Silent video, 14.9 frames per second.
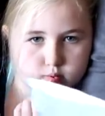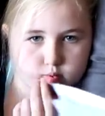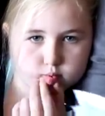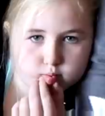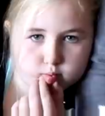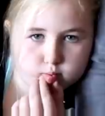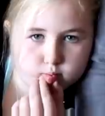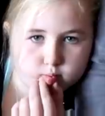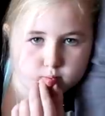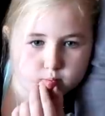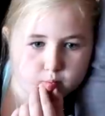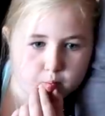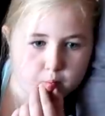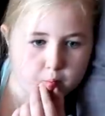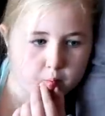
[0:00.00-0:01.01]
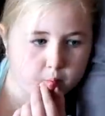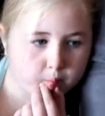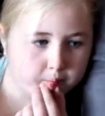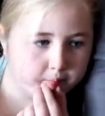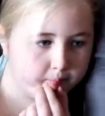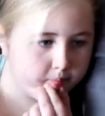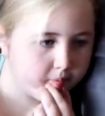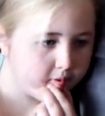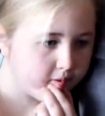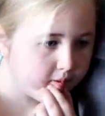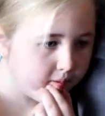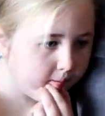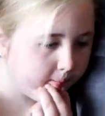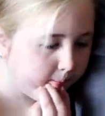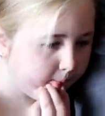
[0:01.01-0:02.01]

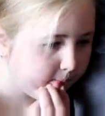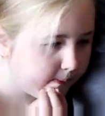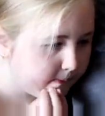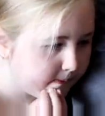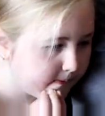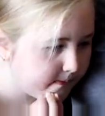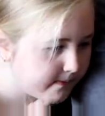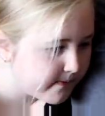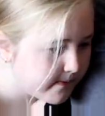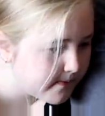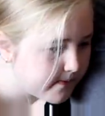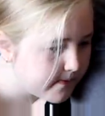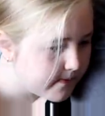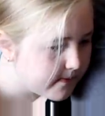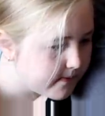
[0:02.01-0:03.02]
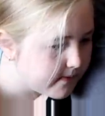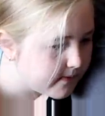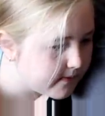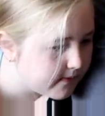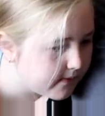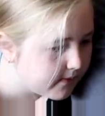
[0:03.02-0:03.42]
This person isn't speaking.